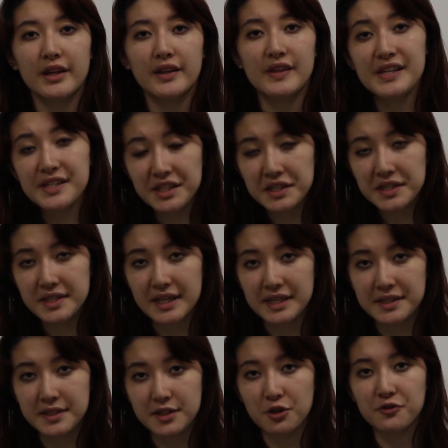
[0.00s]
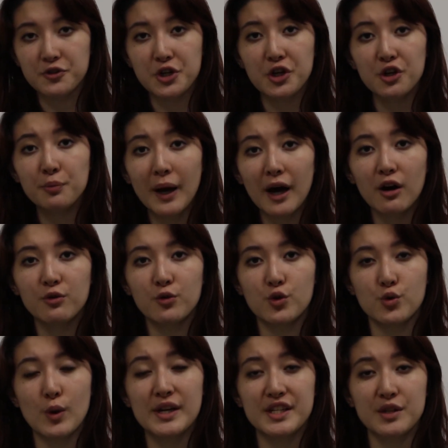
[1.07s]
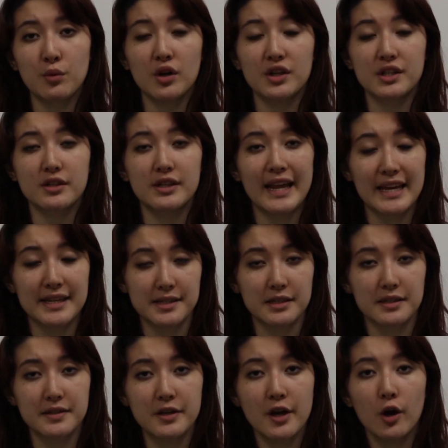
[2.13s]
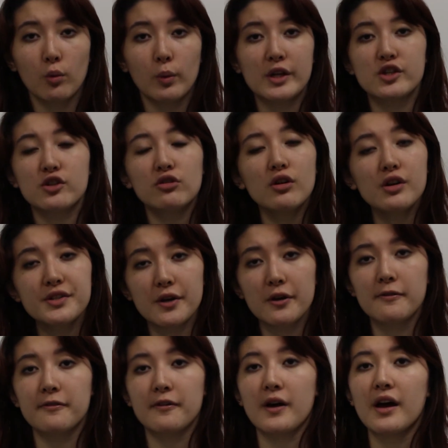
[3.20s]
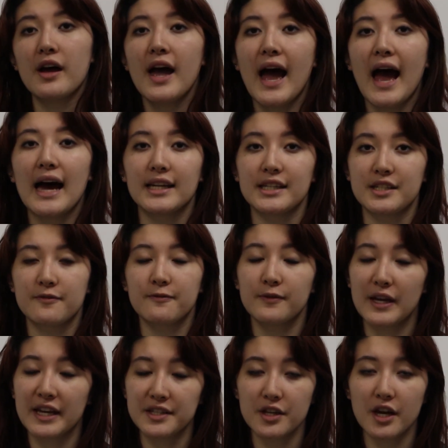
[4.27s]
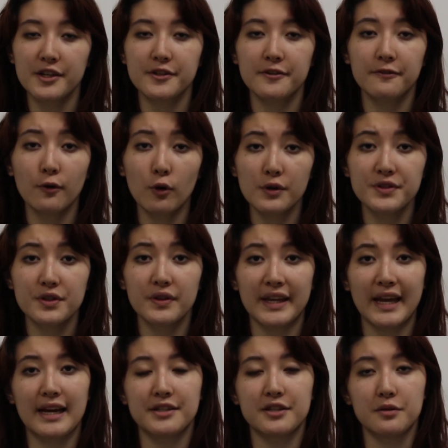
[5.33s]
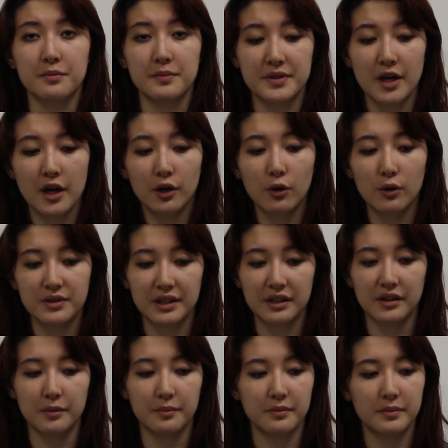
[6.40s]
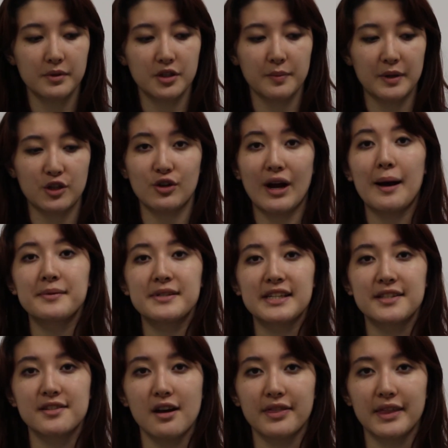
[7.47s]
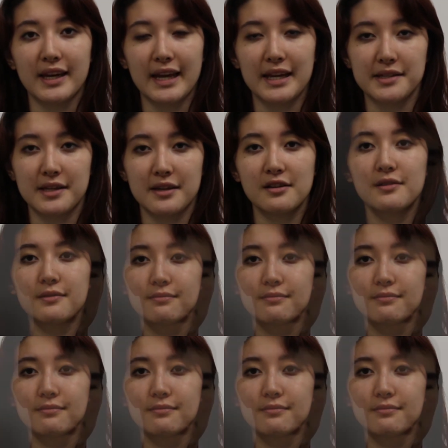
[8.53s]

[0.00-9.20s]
This consists of two powerful 20-watt lasers which cross over and exert a force on the atoms, causing them to be trapped inside the laser.